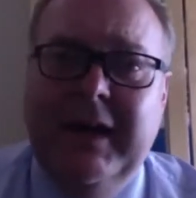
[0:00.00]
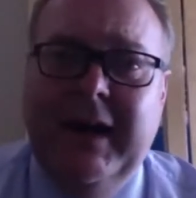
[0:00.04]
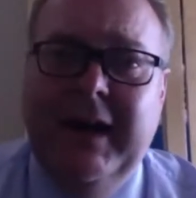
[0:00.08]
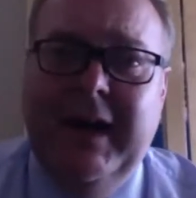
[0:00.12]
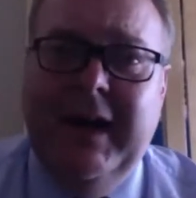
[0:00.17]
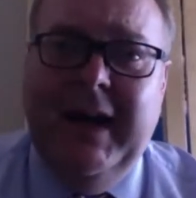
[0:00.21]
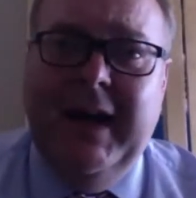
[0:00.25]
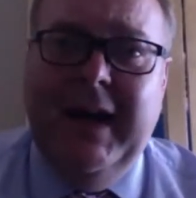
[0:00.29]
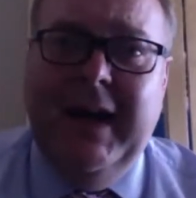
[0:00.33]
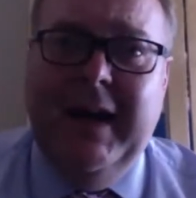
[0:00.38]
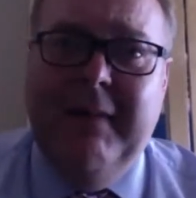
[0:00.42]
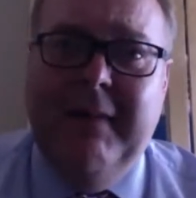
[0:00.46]

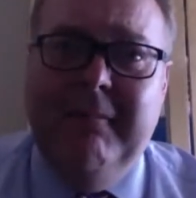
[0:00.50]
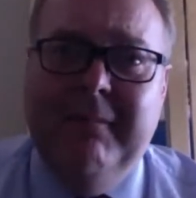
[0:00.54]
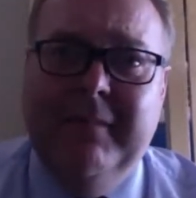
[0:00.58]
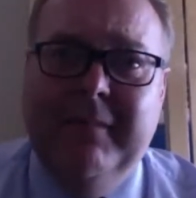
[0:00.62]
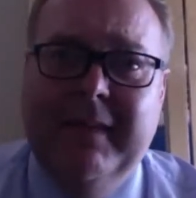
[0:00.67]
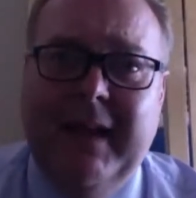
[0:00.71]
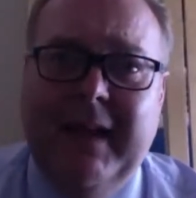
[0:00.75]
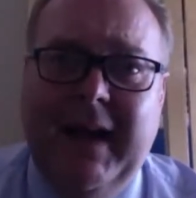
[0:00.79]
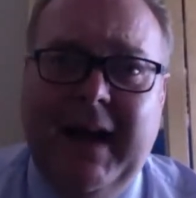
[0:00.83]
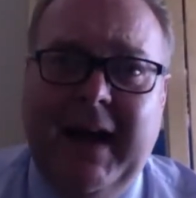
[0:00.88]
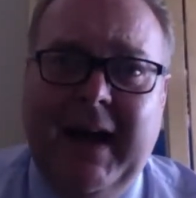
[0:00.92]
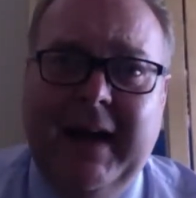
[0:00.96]

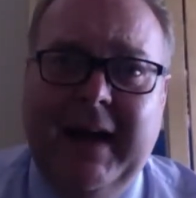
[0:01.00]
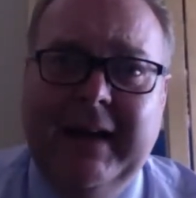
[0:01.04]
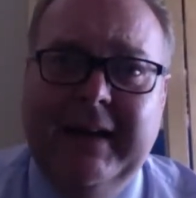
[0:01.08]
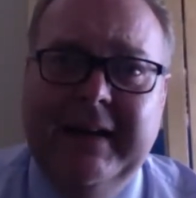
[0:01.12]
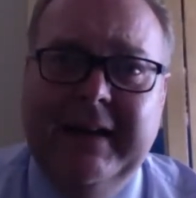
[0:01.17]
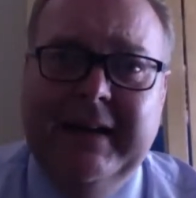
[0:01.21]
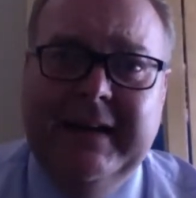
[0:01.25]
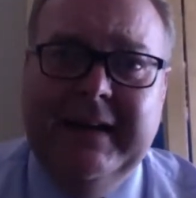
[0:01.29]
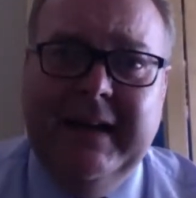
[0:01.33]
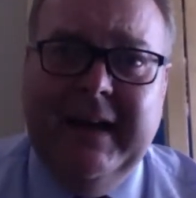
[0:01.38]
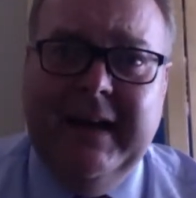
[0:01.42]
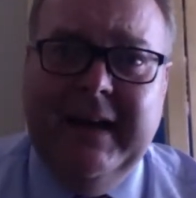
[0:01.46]
And
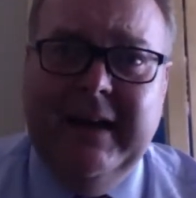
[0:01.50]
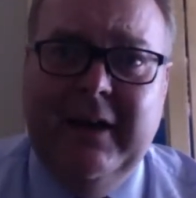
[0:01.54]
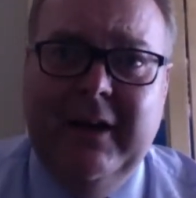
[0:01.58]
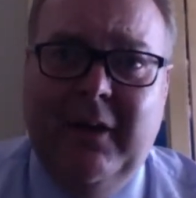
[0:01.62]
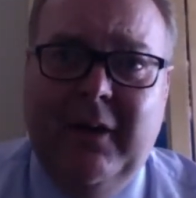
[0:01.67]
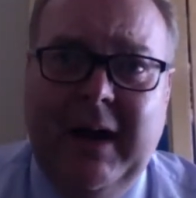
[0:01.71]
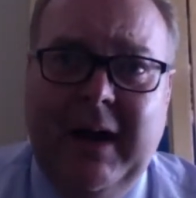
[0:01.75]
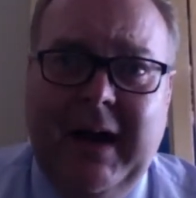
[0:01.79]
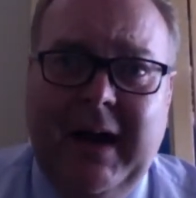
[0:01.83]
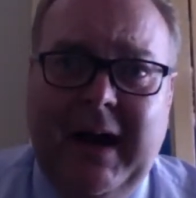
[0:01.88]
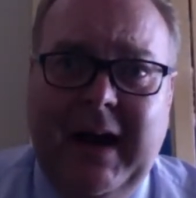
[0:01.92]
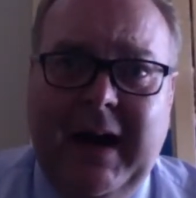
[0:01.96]

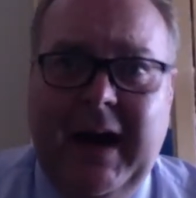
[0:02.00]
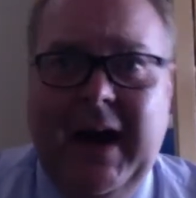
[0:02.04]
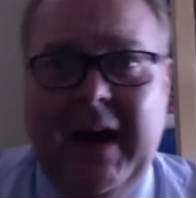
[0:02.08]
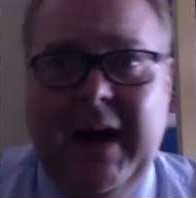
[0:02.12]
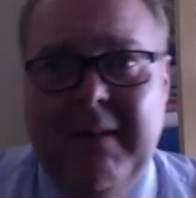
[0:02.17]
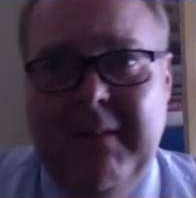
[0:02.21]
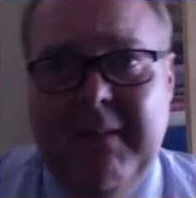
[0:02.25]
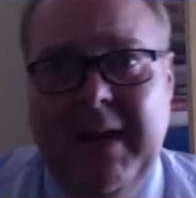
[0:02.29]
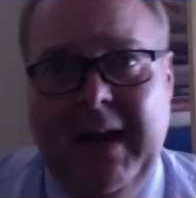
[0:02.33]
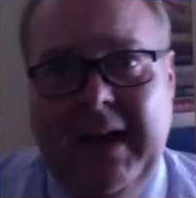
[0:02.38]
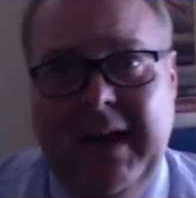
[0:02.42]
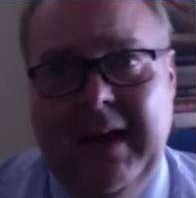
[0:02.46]
I
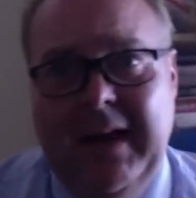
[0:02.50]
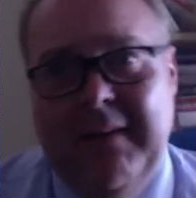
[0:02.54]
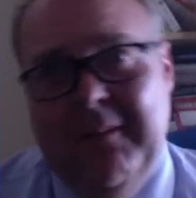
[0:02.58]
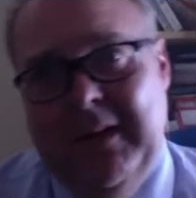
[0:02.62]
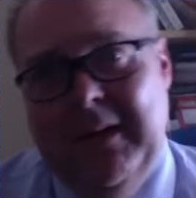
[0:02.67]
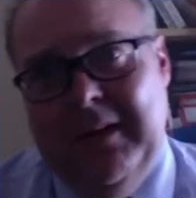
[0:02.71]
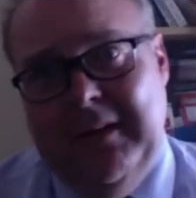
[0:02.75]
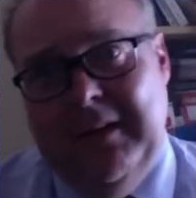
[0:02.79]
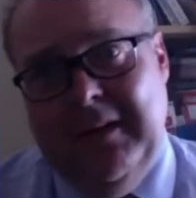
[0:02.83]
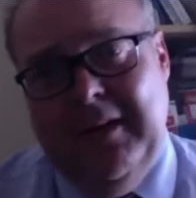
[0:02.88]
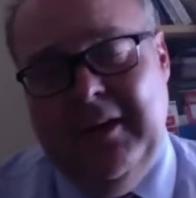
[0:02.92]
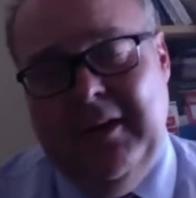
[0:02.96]
met him,
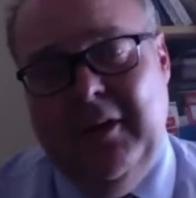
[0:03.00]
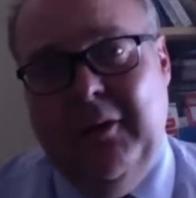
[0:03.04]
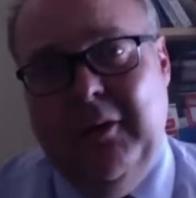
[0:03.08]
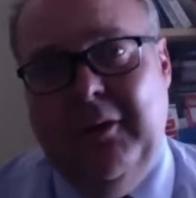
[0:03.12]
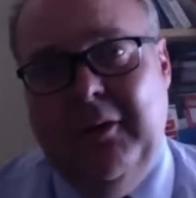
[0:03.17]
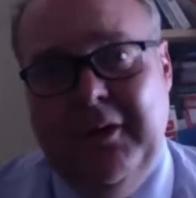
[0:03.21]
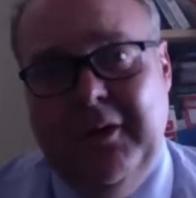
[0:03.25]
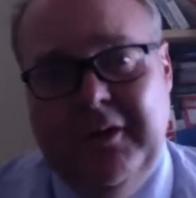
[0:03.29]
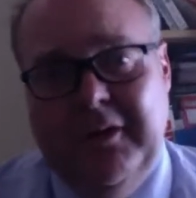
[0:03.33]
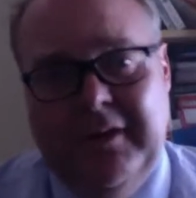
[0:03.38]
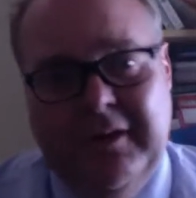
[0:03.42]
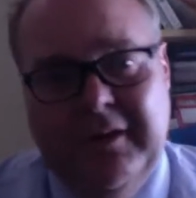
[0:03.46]
and
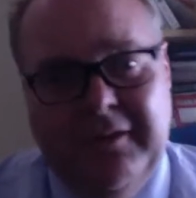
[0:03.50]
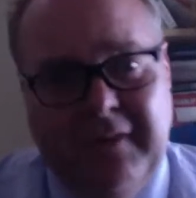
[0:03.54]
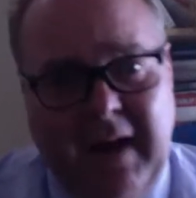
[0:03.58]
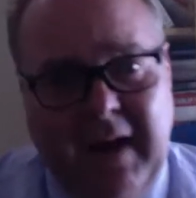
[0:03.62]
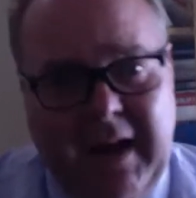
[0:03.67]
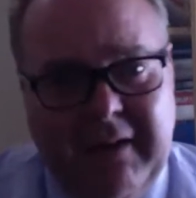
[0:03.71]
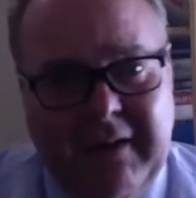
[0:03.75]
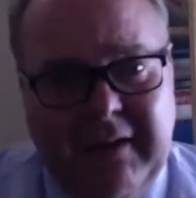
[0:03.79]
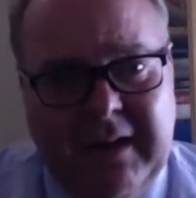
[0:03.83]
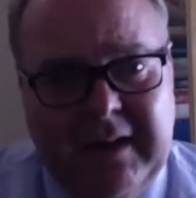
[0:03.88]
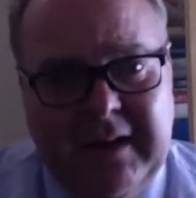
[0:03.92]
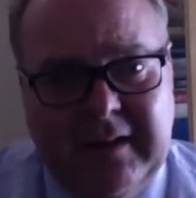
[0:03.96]

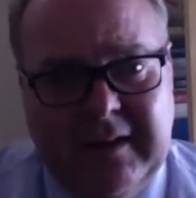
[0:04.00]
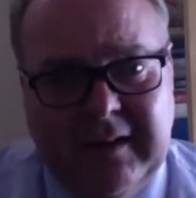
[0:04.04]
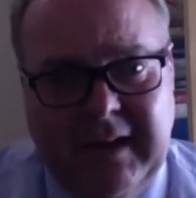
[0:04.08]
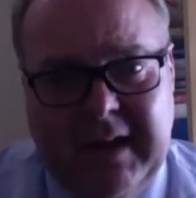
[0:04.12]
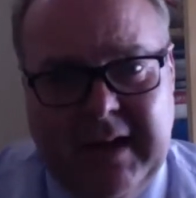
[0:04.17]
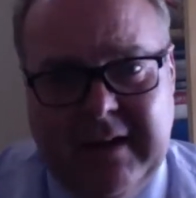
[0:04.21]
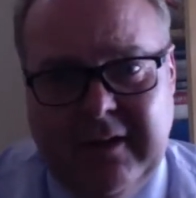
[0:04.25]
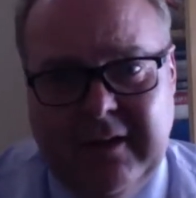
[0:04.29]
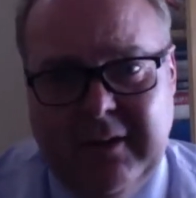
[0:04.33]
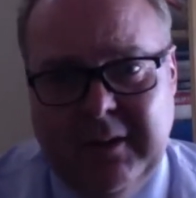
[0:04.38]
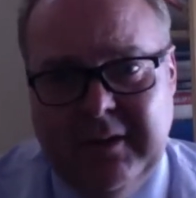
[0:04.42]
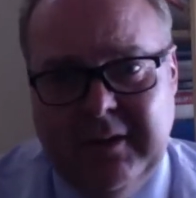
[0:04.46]
35 years
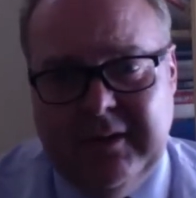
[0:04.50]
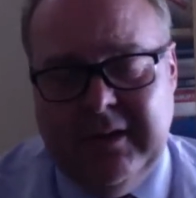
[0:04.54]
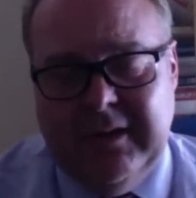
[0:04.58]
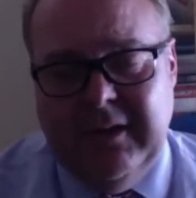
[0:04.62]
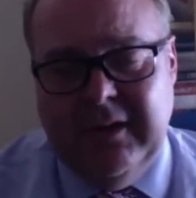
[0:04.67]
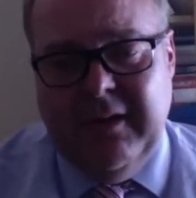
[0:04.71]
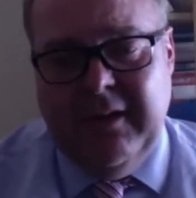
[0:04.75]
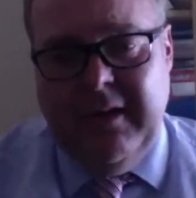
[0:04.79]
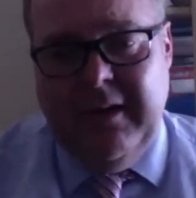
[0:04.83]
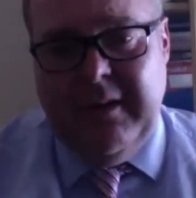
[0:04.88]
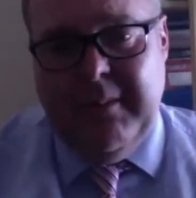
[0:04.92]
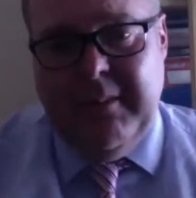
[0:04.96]
later we're still very